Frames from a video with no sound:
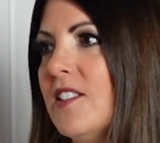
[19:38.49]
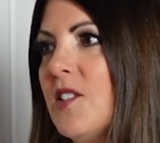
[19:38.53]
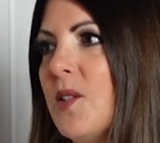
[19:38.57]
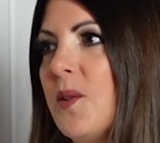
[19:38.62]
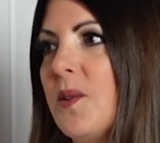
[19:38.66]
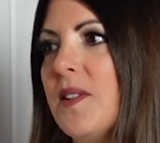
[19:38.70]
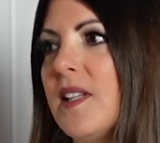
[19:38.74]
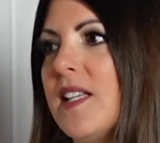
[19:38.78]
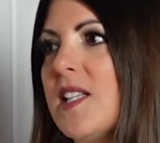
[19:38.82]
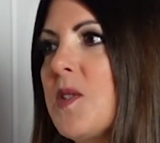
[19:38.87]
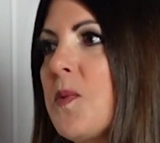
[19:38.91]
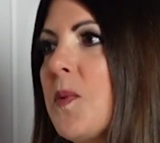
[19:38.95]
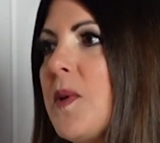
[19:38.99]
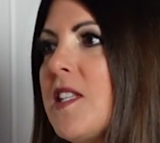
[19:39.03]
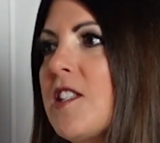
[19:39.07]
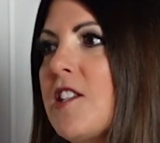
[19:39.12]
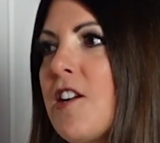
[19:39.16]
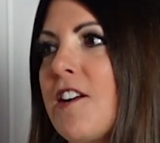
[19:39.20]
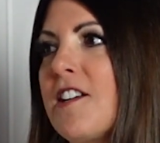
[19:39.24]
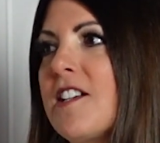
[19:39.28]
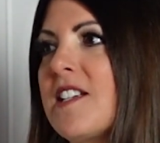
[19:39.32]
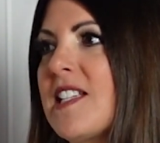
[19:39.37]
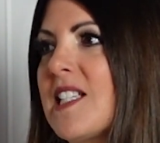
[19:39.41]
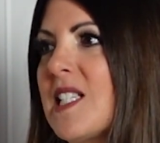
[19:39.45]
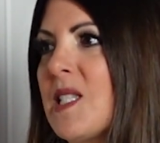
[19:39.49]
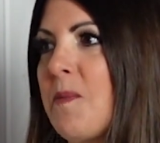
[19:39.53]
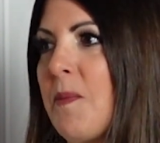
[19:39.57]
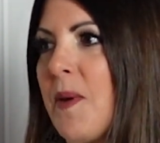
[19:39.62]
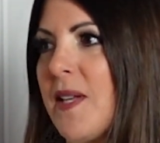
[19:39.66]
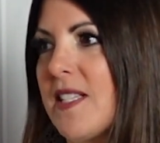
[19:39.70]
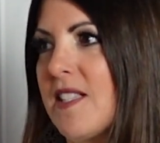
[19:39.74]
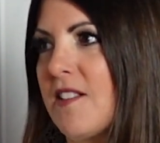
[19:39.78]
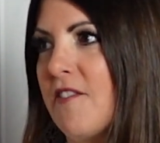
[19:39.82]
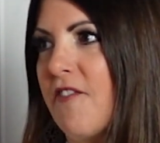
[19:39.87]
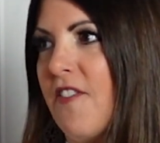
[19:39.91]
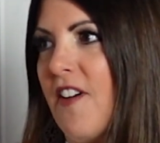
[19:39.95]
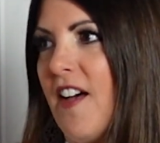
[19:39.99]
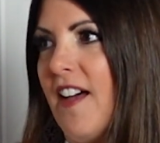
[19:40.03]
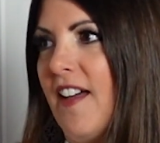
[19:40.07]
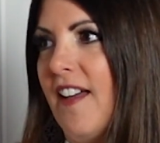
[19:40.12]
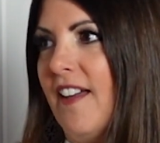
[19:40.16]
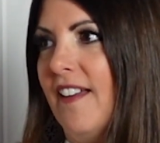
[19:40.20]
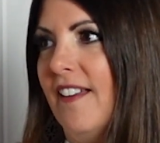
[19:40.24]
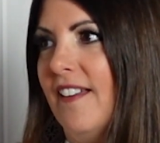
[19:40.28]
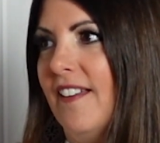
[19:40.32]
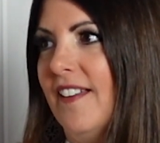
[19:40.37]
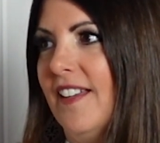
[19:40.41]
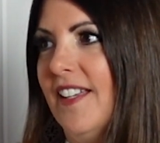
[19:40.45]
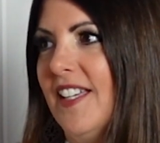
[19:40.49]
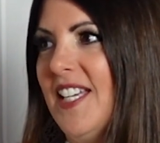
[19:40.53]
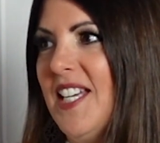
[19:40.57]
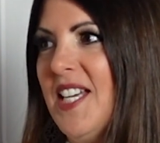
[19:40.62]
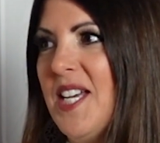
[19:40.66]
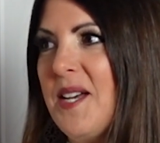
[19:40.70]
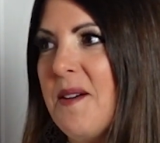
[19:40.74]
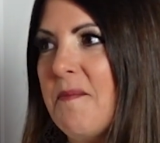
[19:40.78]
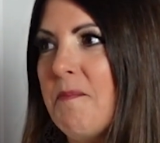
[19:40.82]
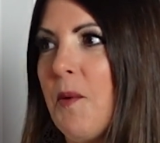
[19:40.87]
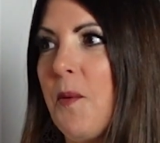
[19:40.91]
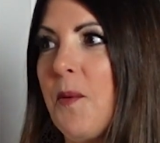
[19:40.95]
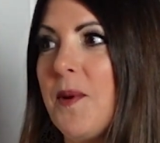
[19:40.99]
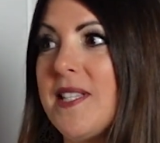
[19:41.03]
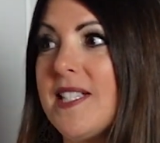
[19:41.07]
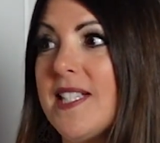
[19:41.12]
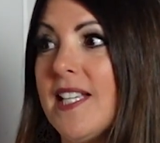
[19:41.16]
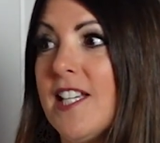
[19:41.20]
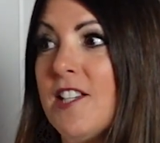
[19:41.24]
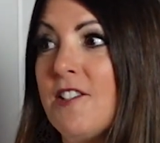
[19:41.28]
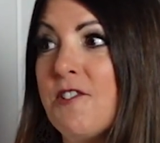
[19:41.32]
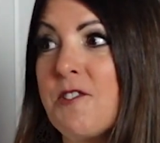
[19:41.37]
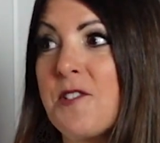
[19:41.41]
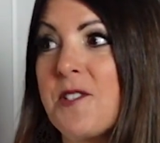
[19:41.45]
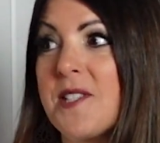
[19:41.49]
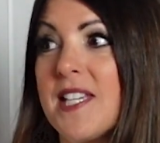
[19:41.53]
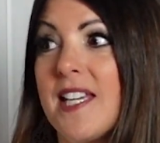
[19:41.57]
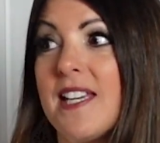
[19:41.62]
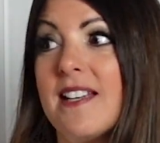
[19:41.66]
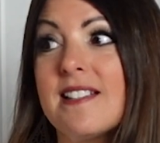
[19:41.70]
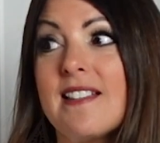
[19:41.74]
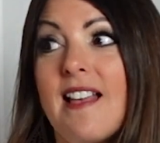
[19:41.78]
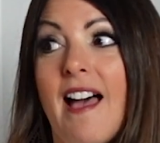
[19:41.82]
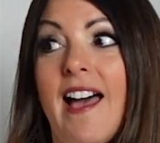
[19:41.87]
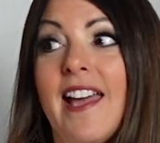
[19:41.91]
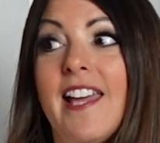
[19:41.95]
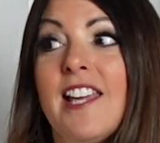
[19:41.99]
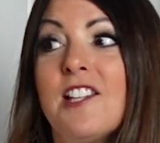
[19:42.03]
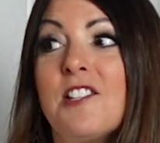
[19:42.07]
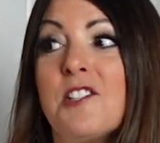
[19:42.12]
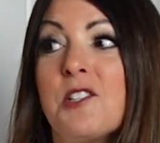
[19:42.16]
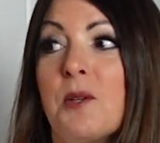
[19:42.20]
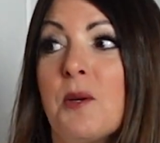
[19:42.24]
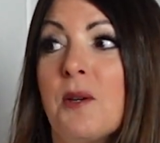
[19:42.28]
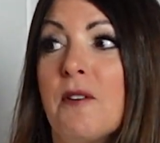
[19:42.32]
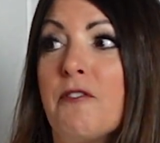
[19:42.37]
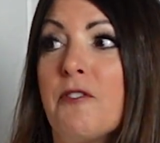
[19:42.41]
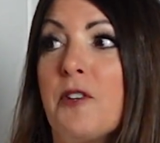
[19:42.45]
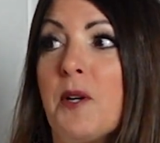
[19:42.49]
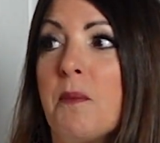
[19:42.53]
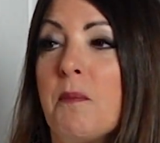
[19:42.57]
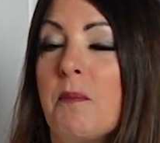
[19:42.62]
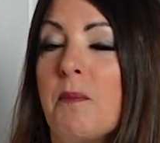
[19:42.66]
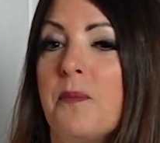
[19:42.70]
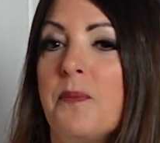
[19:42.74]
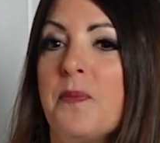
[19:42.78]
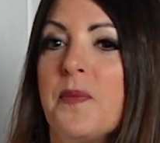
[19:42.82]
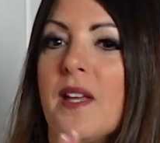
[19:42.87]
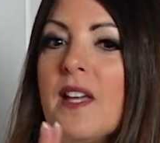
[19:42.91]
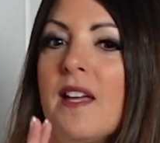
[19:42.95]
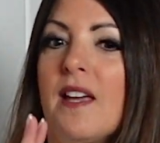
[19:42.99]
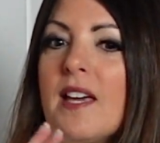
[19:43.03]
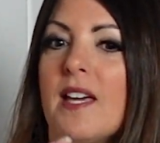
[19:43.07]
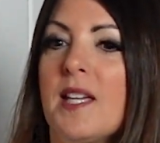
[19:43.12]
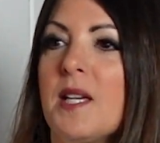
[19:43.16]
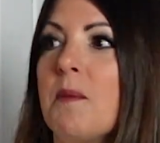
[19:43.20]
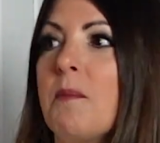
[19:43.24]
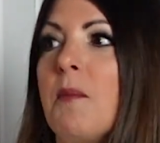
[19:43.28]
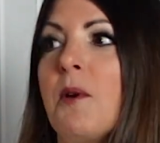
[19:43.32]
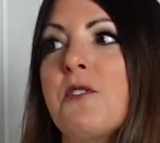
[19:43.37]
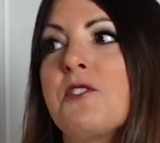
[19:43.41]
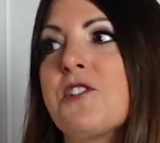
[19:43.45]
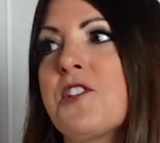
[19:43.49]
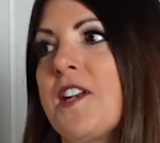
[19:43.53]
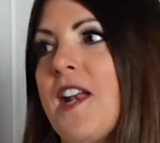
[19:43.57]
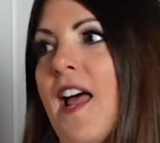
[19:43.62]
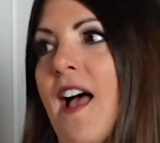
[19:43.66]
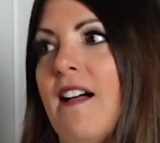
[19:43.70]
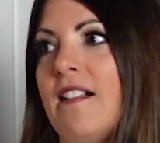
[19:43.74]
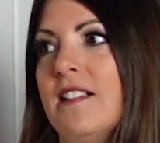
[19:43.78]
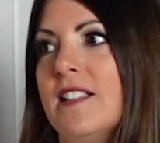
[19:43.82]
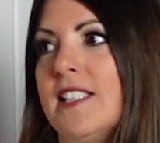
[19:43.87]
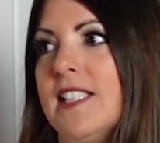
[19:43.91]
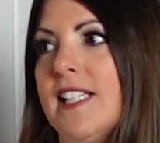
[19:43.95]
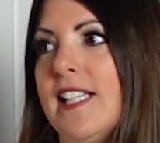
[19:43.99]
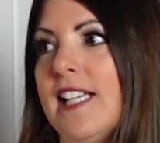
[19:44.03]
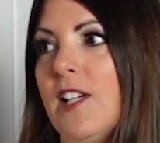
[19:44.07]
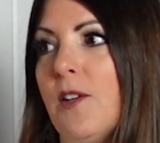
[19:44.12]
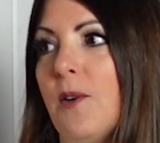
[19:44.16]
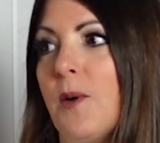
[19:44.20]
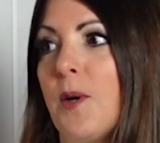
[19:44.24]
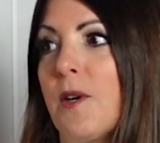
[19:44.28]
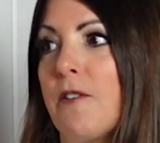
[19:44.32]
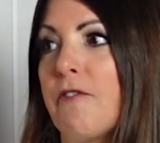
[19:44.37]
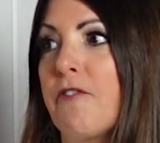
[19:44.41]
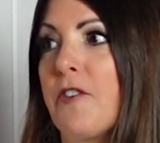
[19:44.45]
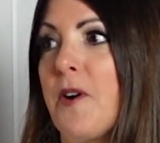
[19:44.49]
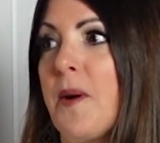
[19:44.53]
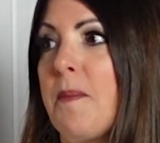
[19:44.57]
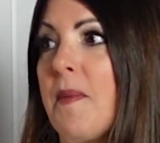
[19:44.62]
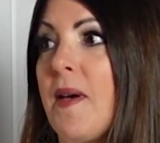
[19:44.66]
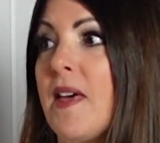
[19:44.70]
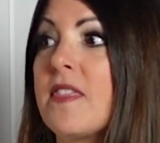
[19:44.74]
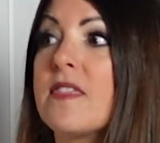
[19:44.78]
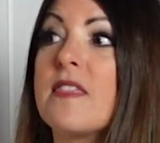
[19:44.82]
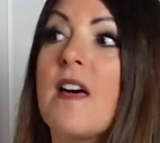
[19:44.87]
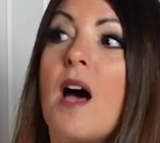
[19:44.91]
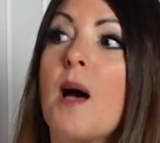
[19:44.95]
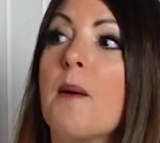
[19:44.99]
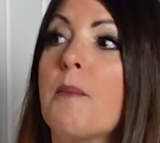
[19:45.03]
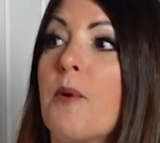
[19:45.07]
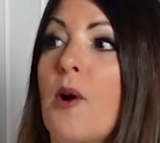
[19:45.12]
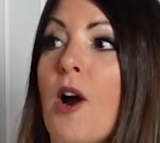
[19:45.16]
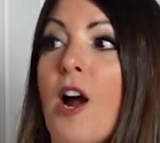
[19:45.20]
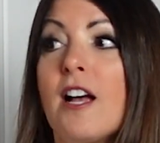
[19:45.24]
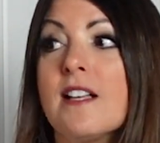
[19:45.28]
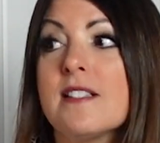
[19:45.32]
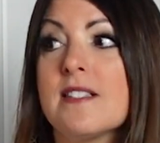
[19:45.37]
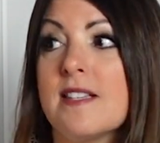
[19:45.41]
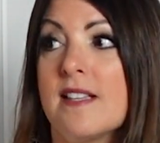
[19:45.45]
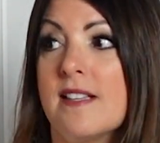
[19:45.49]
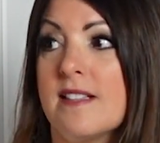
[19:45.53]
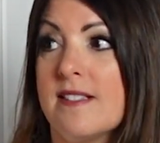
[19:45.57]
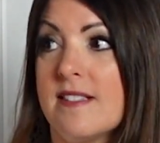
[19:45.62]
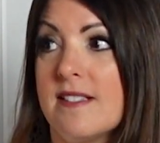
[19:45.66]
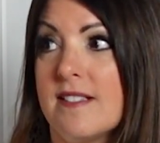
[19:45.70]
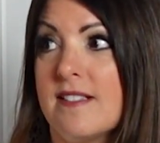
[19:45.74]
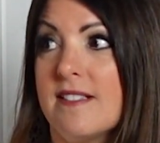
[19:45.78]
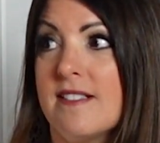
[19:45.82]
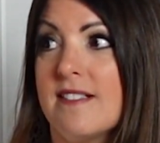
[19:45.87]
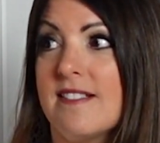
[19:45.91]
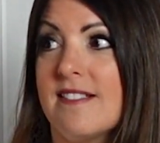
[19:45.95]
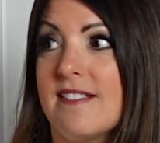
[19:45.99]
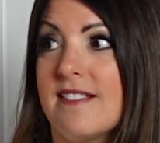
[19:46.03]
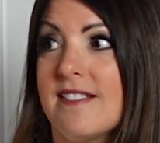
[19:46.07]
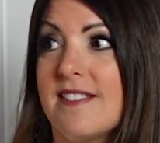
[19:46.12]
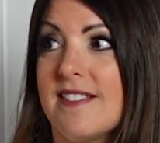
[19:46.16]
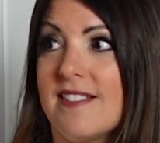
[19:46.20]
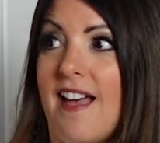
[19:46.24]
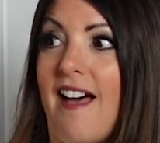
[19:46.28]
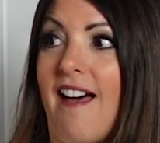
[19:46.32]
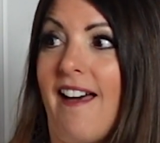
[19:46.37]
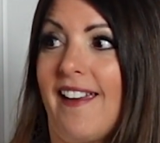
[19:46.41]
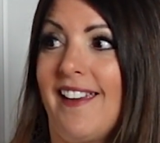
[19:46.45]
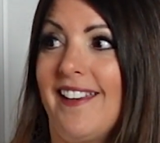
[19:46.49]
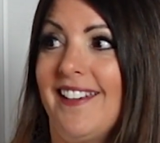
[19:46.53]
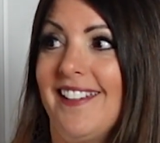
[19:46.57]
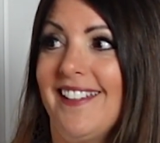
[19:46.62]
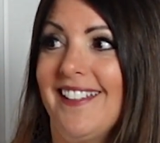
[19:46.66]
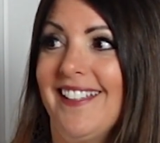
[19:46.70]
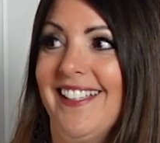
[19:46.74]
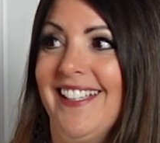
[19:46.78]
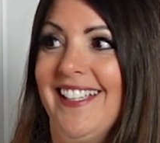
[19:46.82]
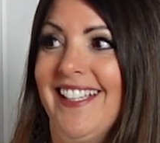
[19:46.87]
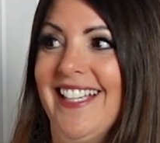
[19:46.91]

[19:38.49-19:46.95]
So unless we start to specify, but what's interesting is I can do it from an emotionality or from a thought processes side.